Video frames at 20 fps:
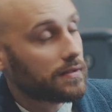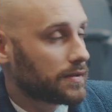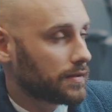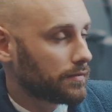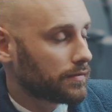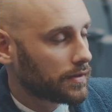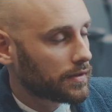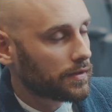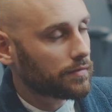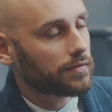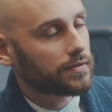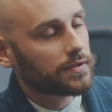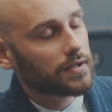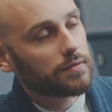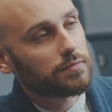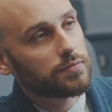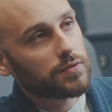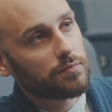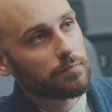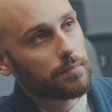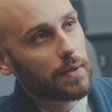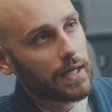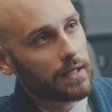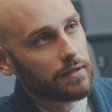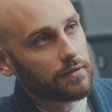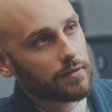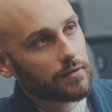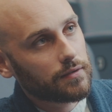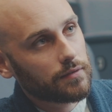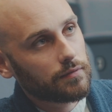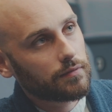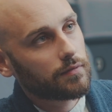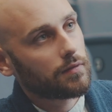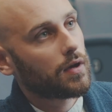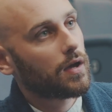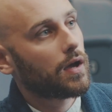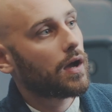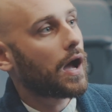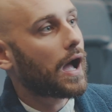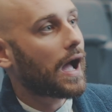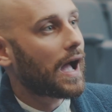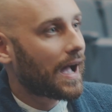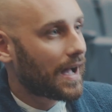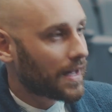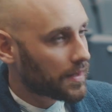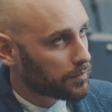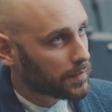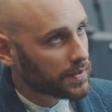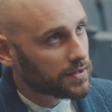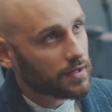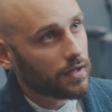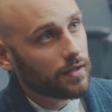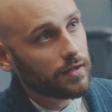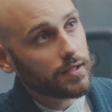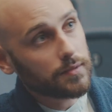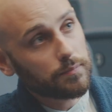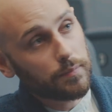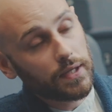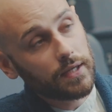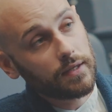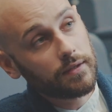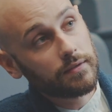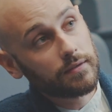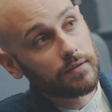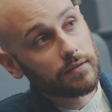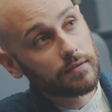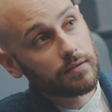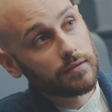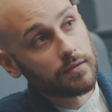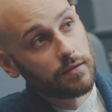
seven different types of paint and metallic paints.